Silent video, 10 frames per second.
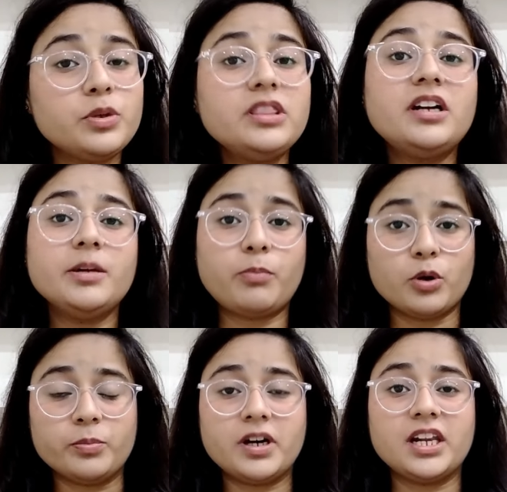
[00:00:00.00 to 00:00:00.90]
with the
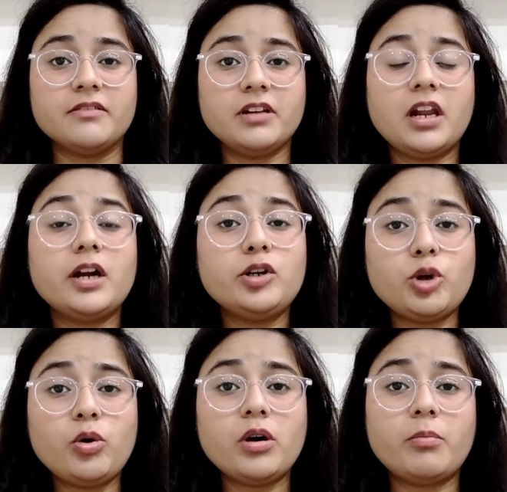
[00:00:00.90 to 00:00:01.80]
diploma level and
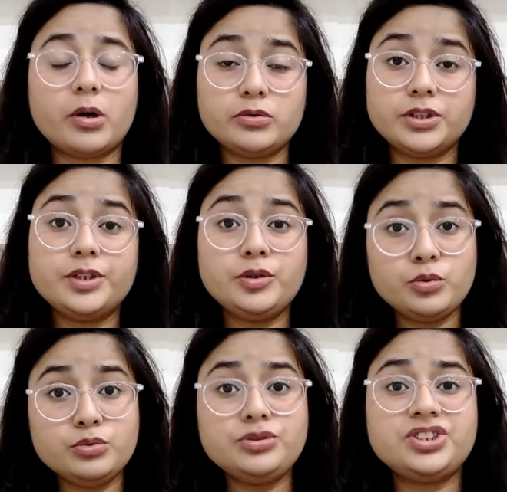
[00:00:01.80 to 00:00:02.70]
talk about the
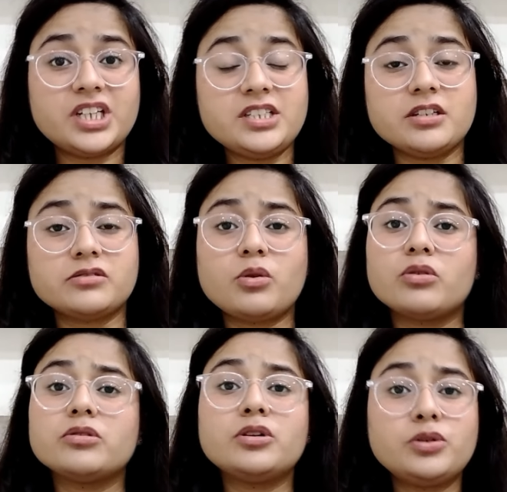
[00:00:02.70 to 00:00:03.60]
two changes
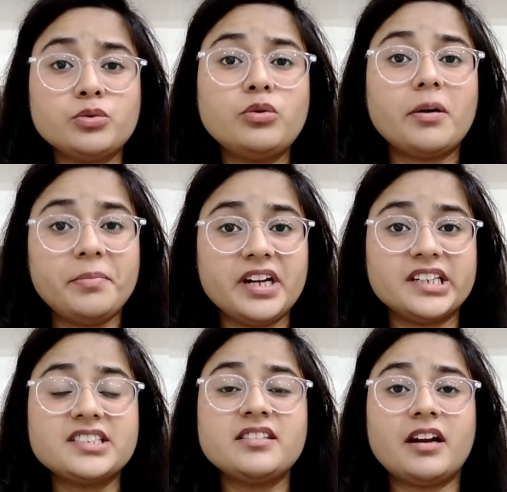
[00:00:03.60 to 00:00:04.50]
or the two
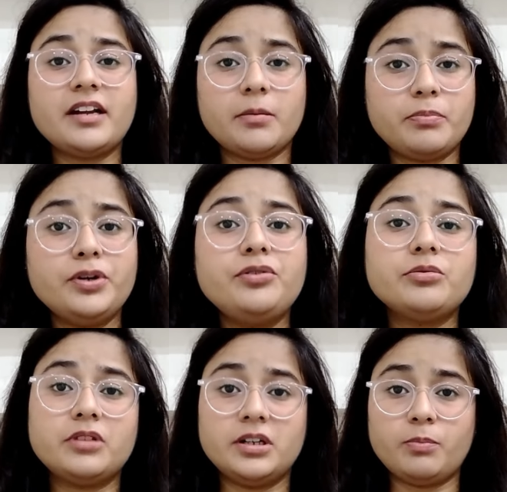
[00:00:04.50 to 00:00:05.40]
updates that happened
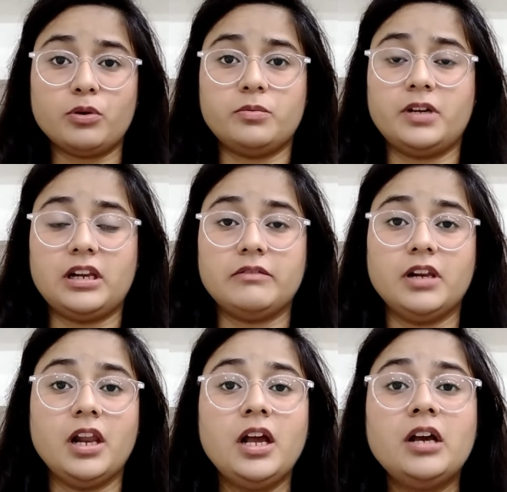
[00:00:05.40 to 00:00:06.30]
to the diploma
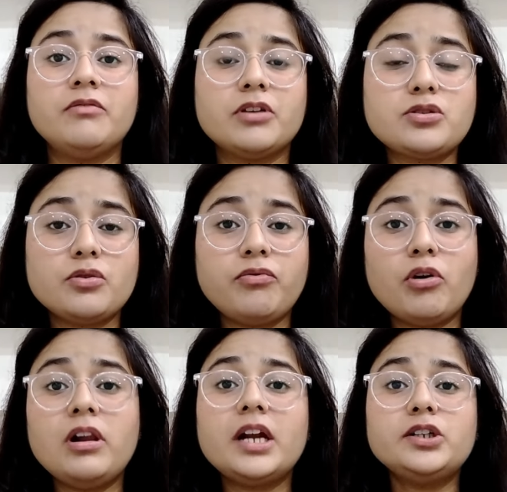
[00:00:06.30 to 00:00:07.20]
level. First of
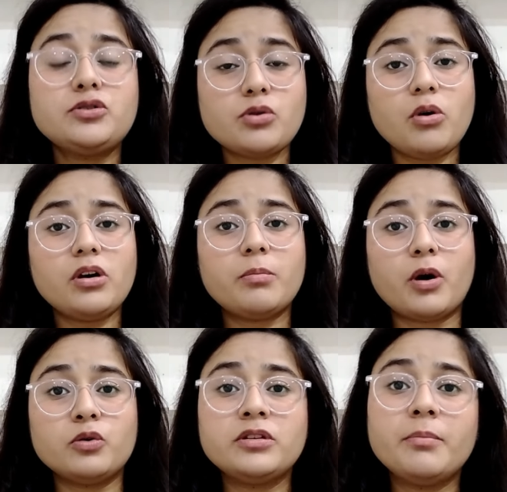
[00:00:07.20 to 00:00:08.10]
all, let's talk
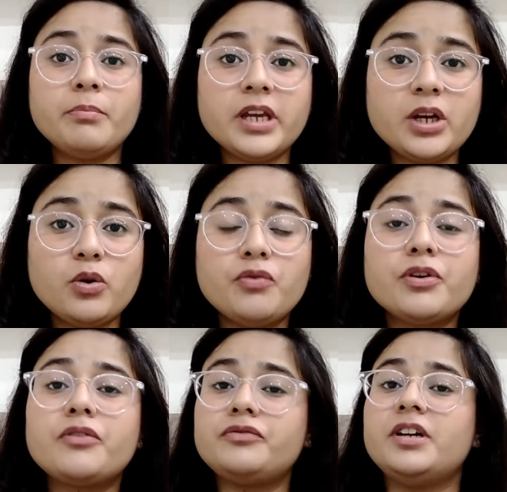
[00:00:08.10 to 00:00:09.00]
about the
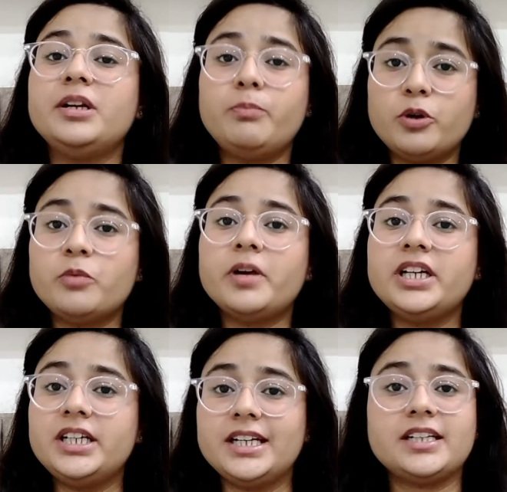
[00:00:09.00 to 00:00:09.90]
makeover of the diploma
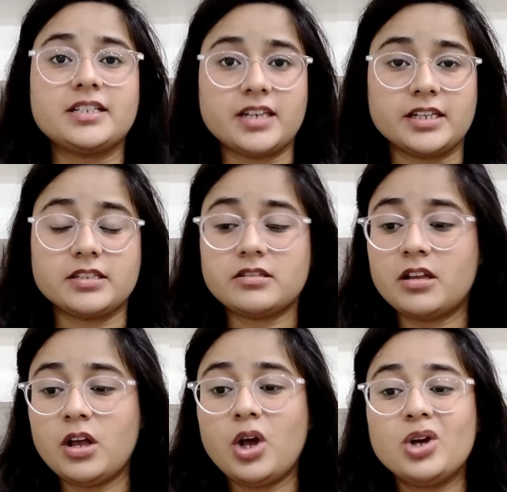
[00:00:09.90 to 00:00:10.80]
in data
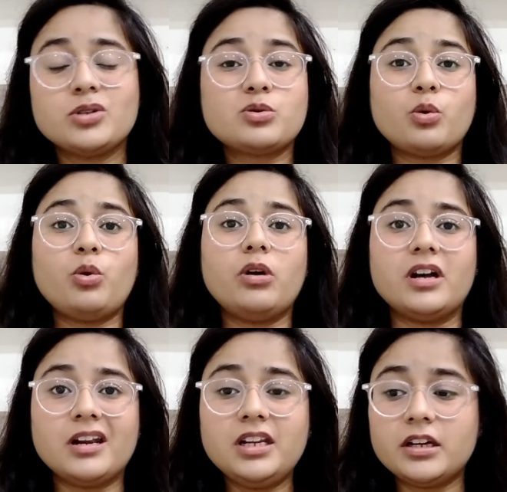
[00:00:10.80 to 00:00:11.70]
science. So
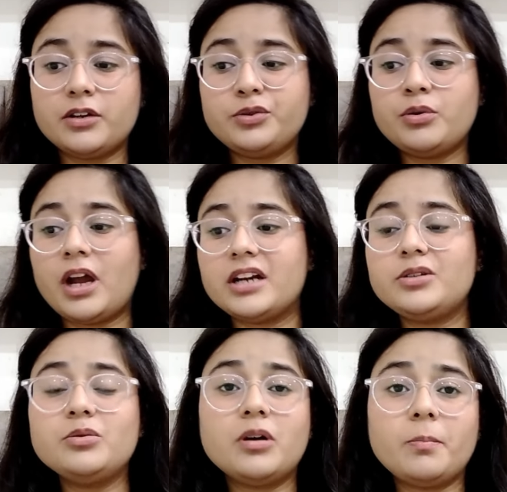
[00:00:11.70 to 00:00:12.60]
earlier you had
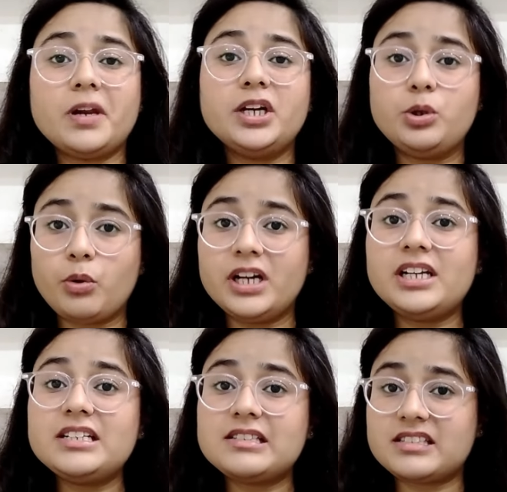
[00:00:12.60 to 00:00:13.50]
to complete
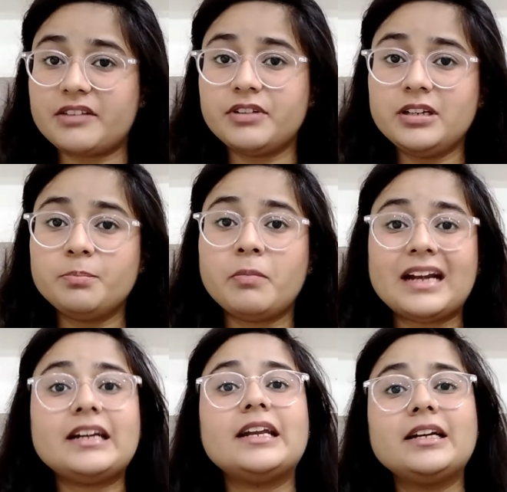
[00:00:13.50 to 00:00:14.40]
27
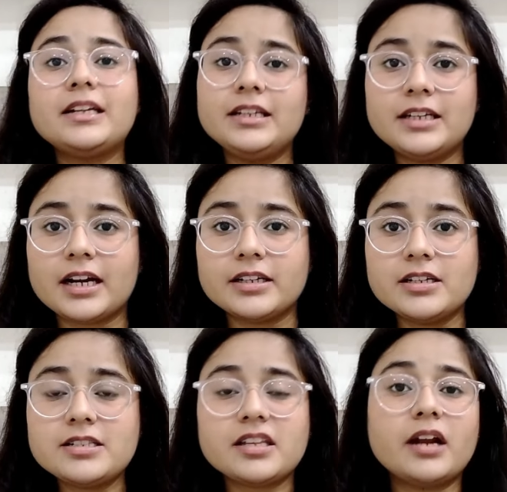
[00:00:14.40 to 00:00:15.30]
mandatory
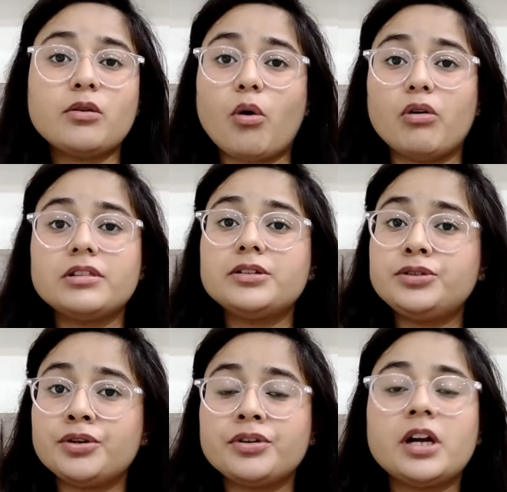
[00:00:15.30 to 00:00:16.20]
credits and all the
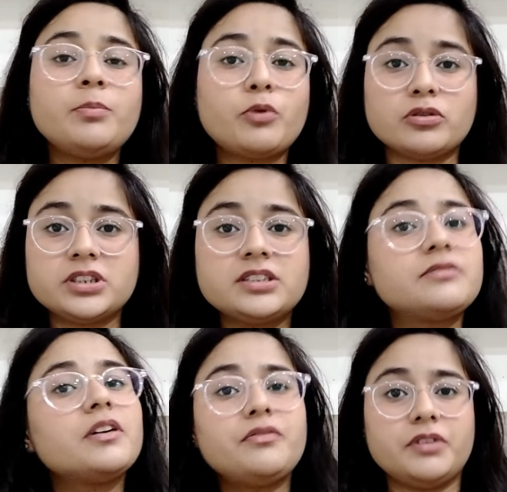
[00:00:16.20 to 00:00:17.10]
theory and projects
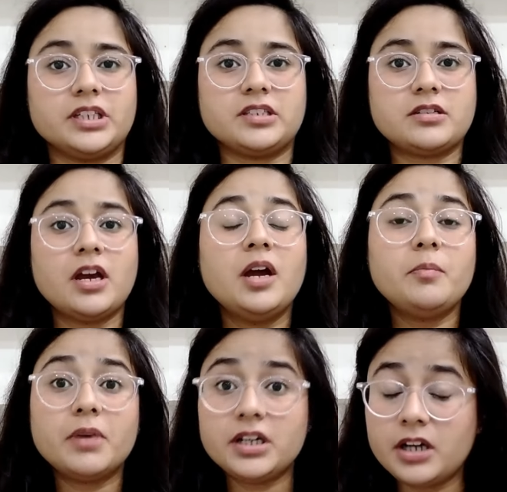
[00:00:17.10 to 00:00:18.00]
were fixed.
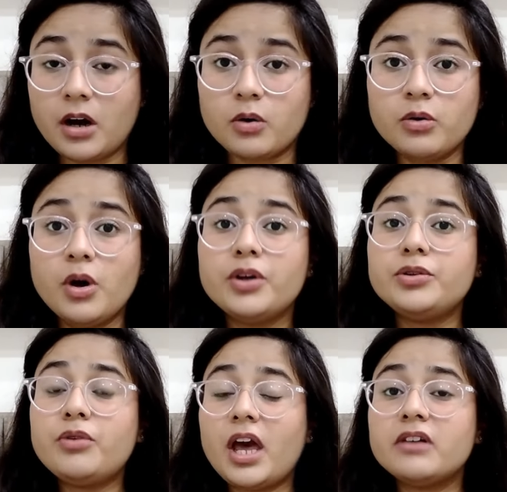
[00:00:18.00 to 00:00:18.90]
But now
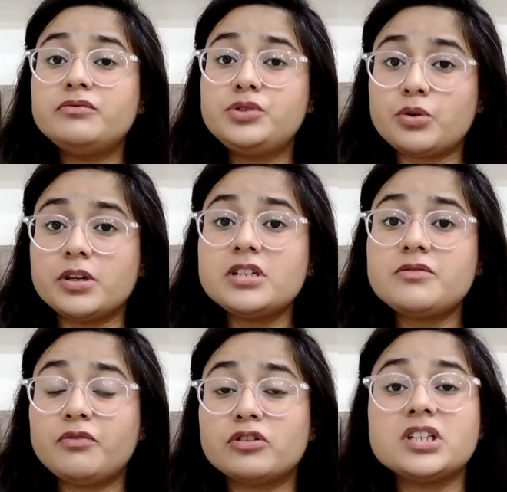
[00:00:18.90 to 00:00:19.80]
you have choice
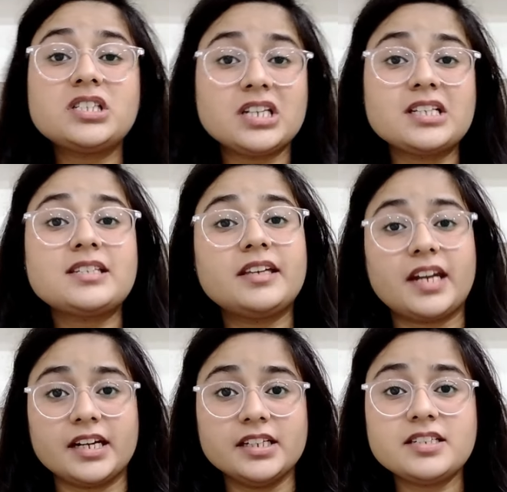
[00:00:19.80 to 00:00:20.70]
for the 6
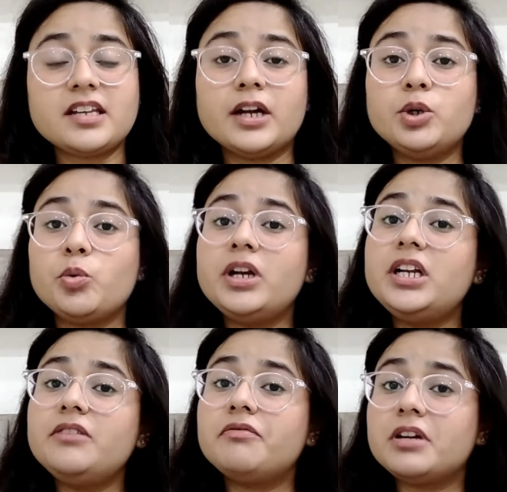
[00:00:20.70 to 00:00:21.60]
credits and
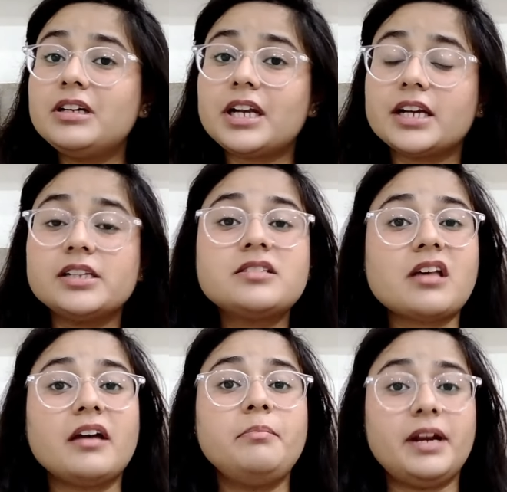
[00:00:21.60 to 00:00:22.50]
21 credits
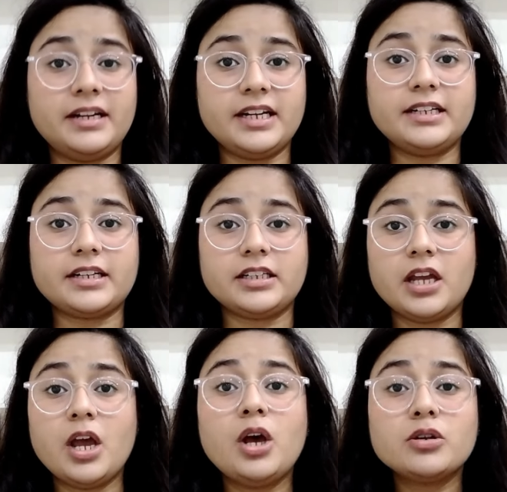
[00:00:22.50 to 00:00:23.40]
are mandatory.
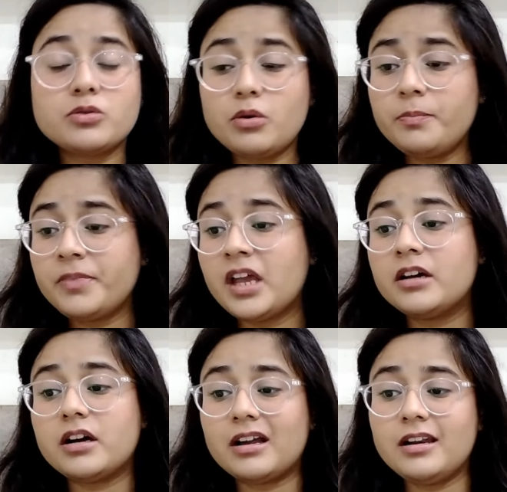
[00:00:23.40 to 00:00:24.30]
So
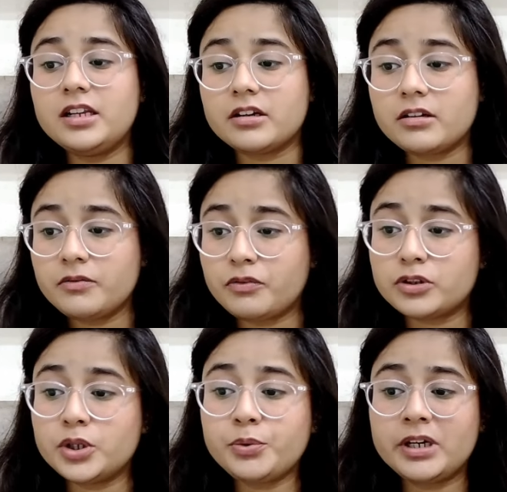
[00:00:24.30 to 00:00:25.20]
earlier for
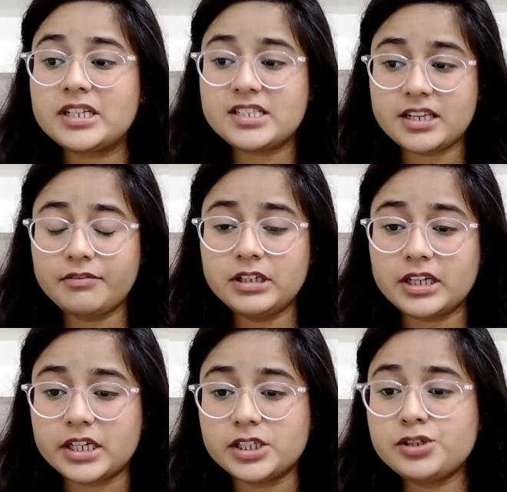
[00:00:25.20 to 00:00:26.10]
the 27
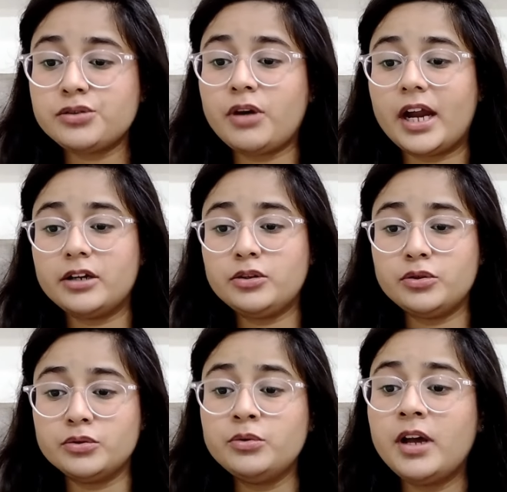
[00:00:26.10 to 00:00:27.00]
credits you had to
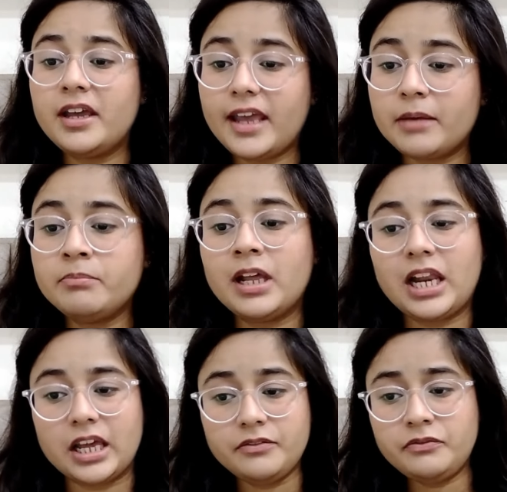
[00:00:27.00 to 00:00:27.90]
do
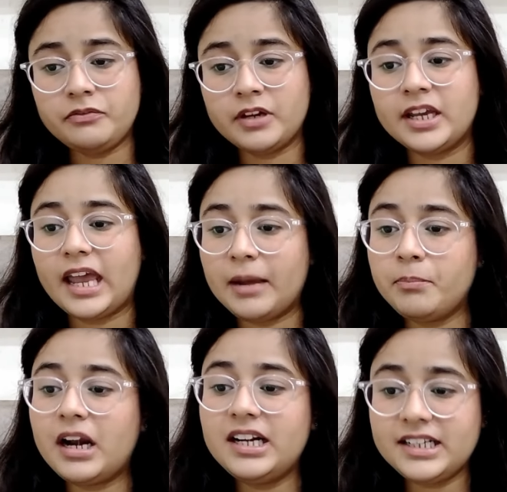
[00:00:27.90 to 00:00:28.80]
MLF,
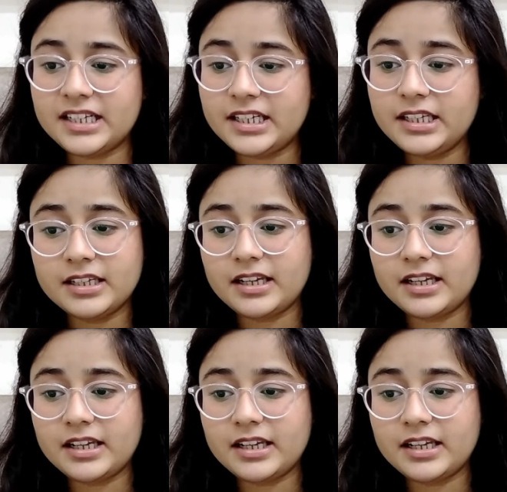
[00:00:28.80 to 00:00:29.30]
MLT,